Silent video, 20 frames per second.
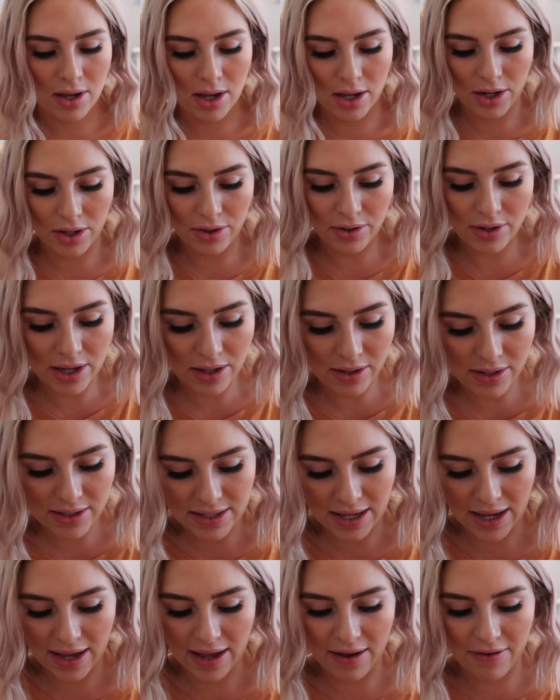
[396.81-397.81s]
Another
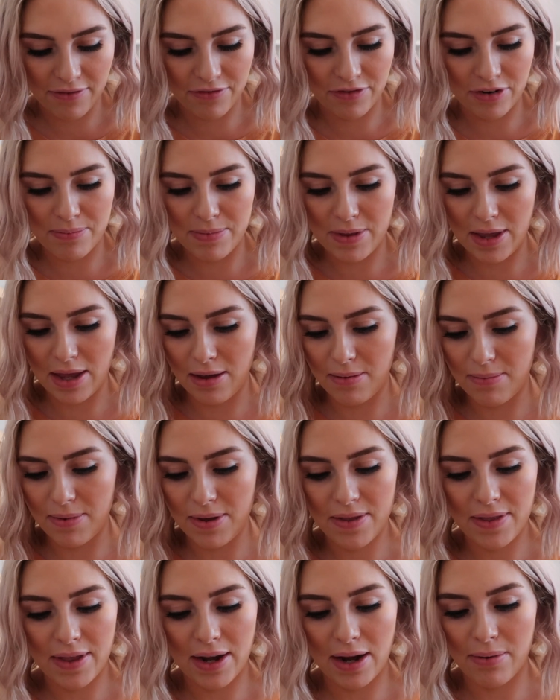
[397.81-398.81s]
necklace I have from
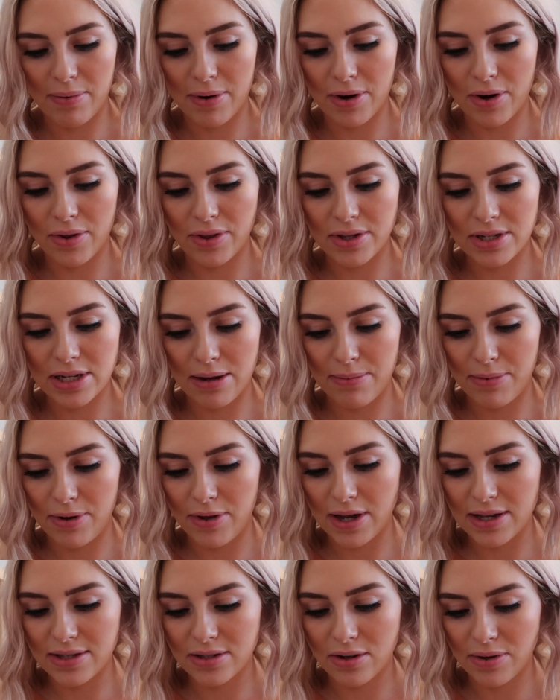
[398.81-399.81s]
them that I wear all the time. You
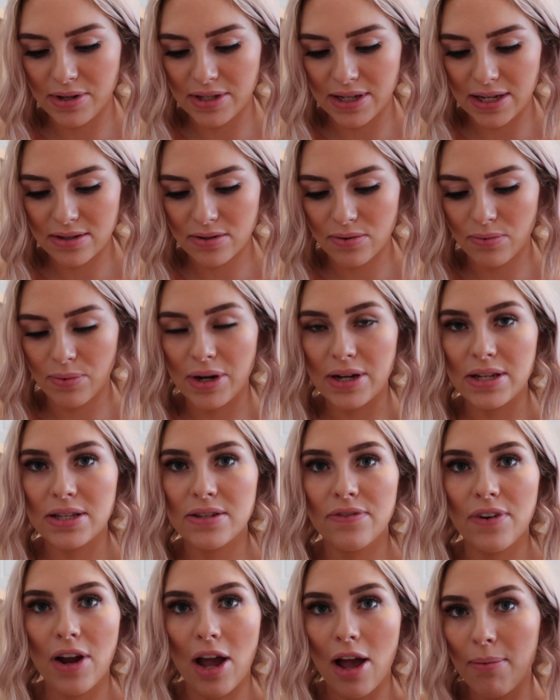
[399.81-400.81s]
guys always ask where
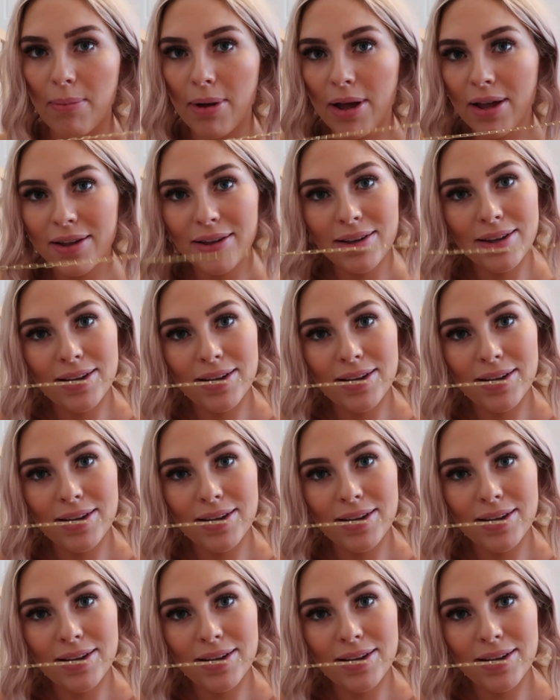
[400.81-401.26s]
it's from.